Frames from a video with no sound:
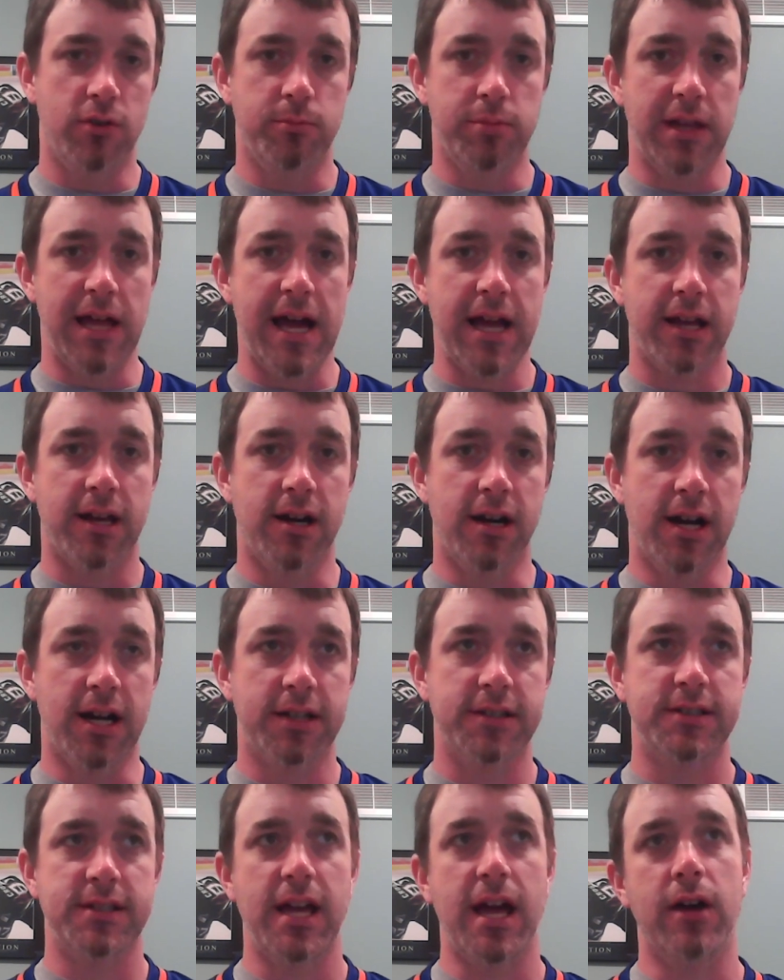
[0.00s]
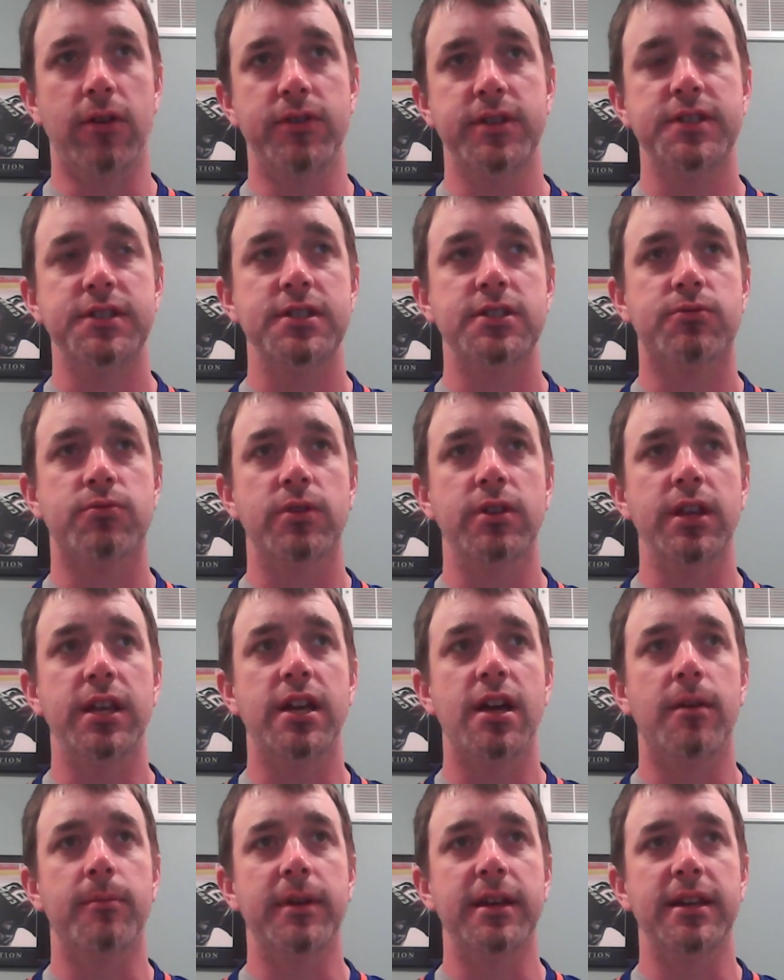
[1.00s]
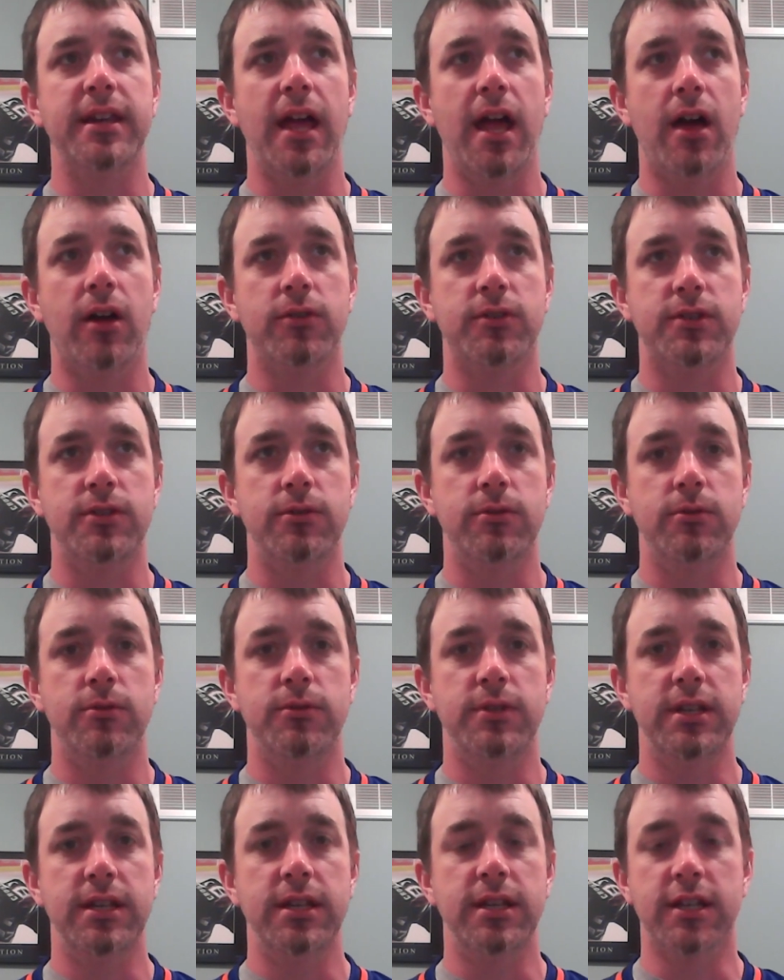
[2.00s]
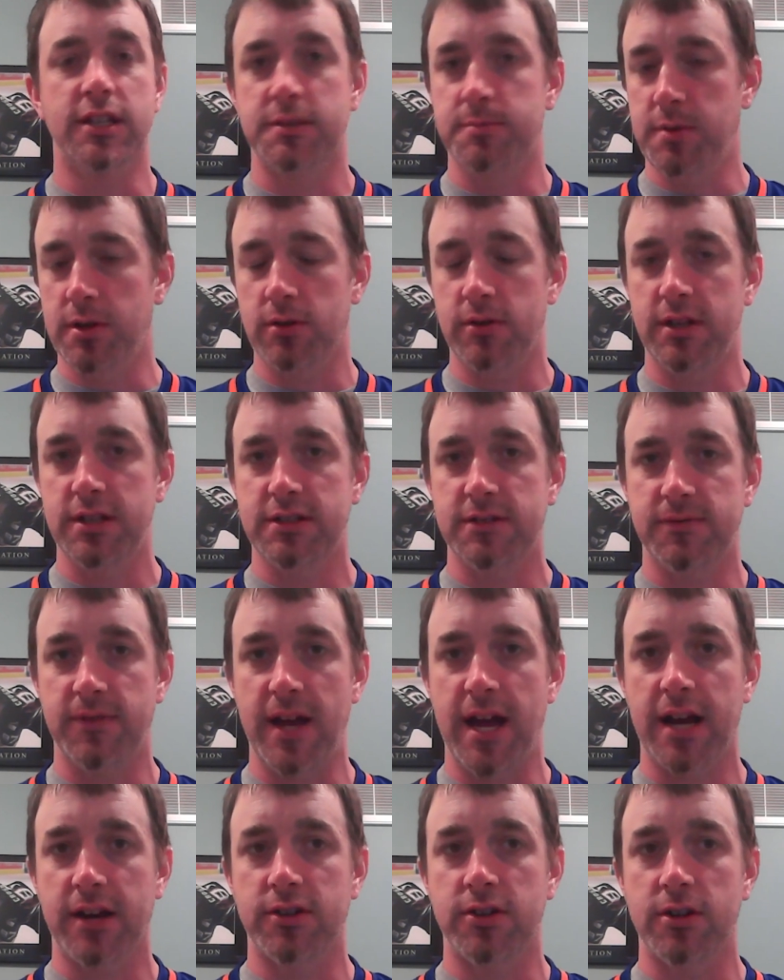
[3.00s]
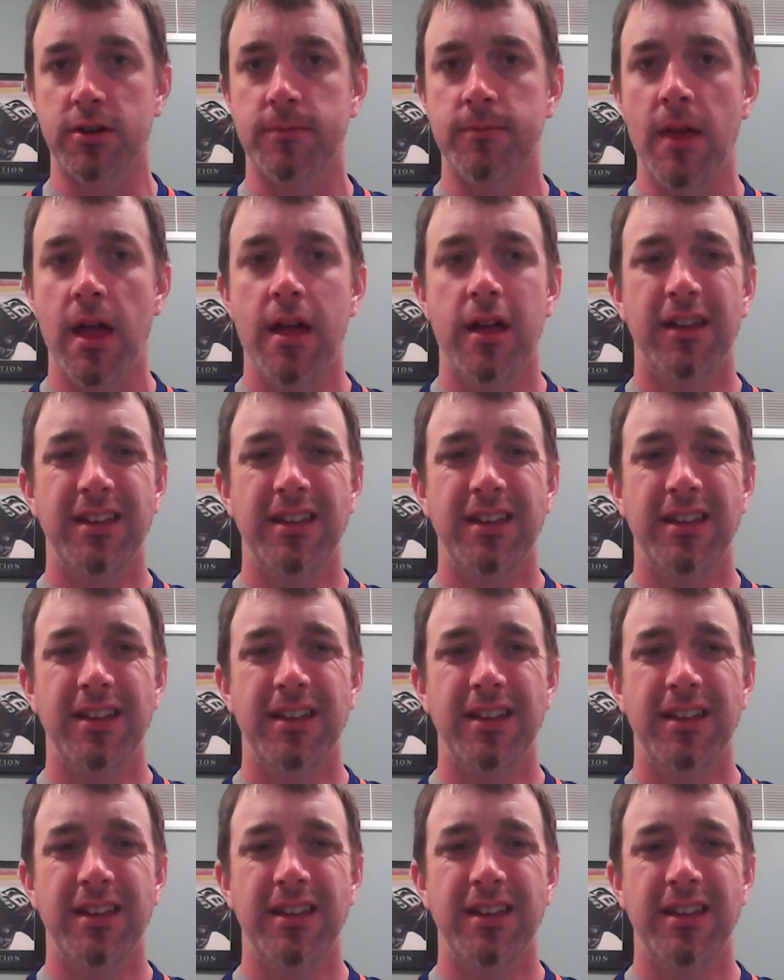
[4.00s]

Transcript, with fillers: Blackhawks. Now, this is really coming down to the experience factor.